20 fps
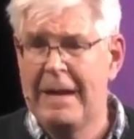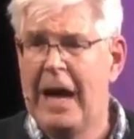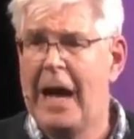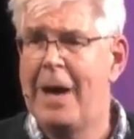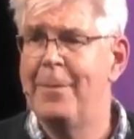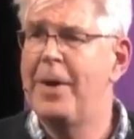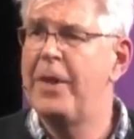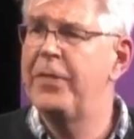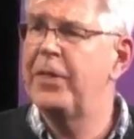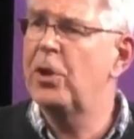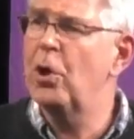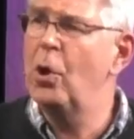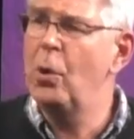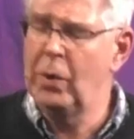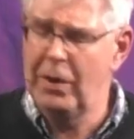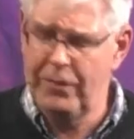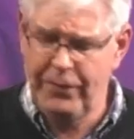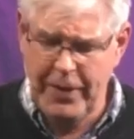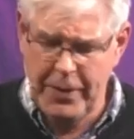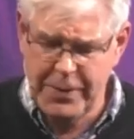And the
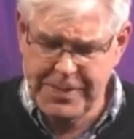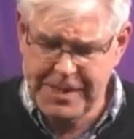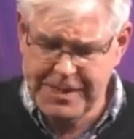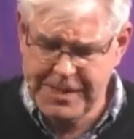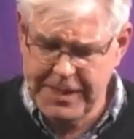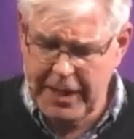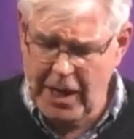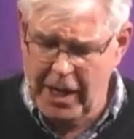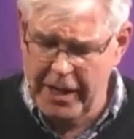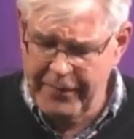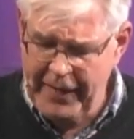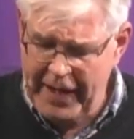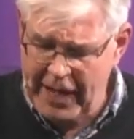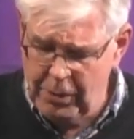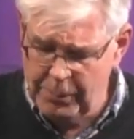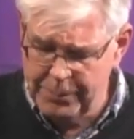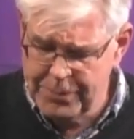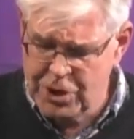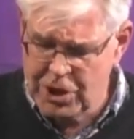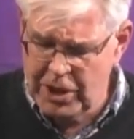goal of those is to kind of
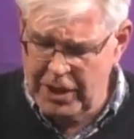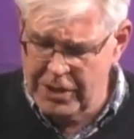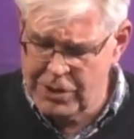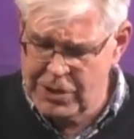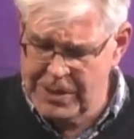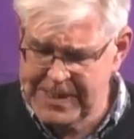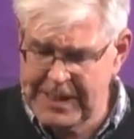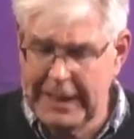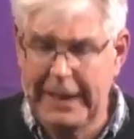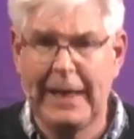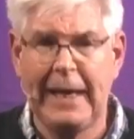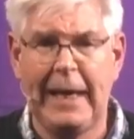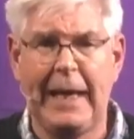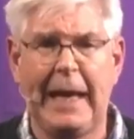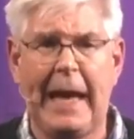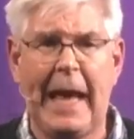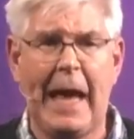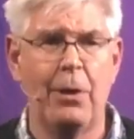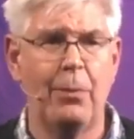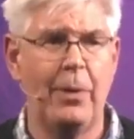help churches in
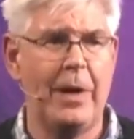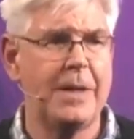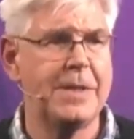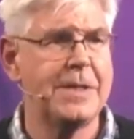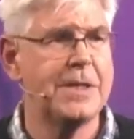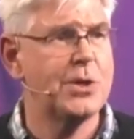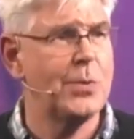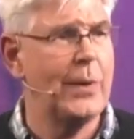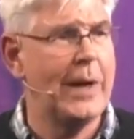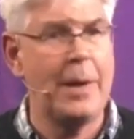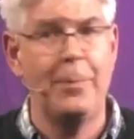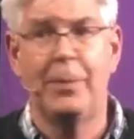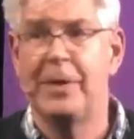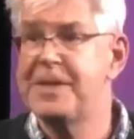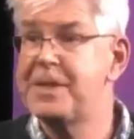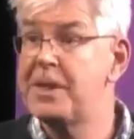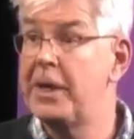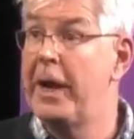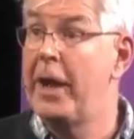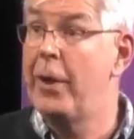key areas, to enable
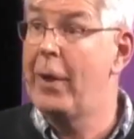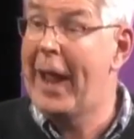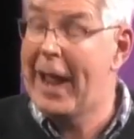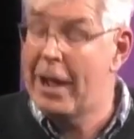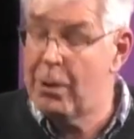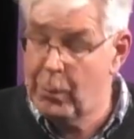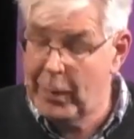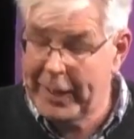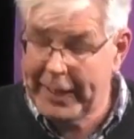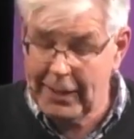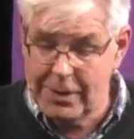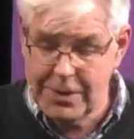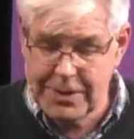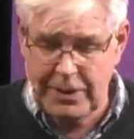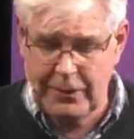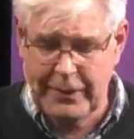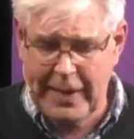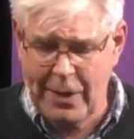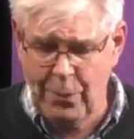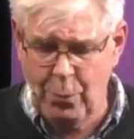us to know how we can
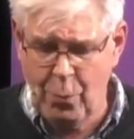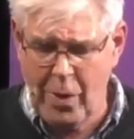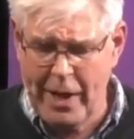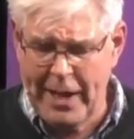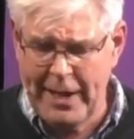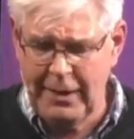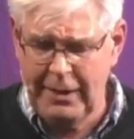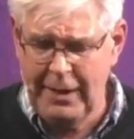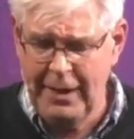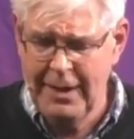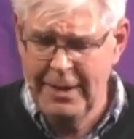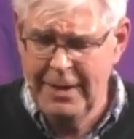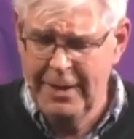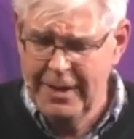do that well,